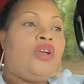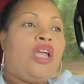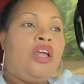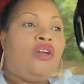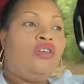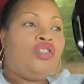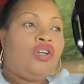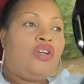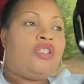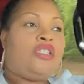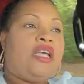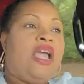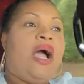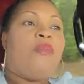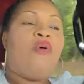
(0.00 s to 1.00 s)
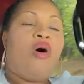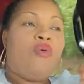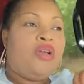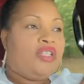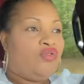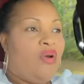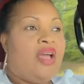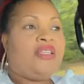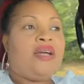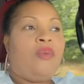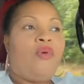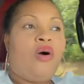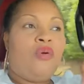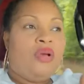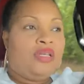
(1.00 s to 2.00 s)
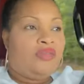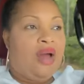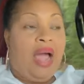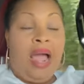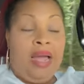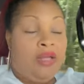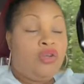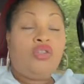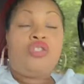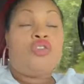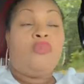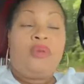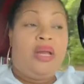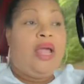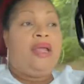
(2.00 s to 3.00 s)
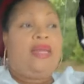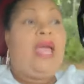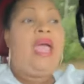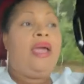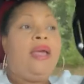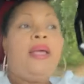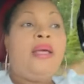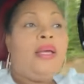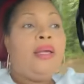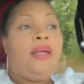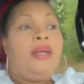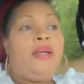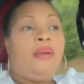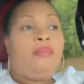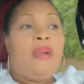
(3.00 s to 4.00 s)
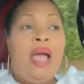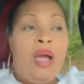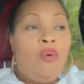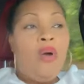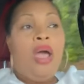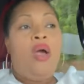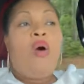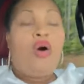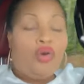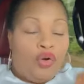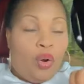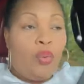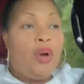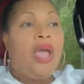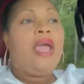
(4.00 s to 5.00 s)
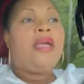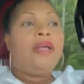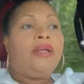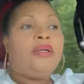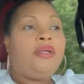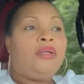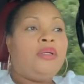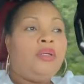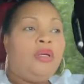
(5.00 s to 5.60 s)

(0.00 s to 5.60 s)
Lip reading: You cannot just say, I'm always right. I used to be like that, my way or no way.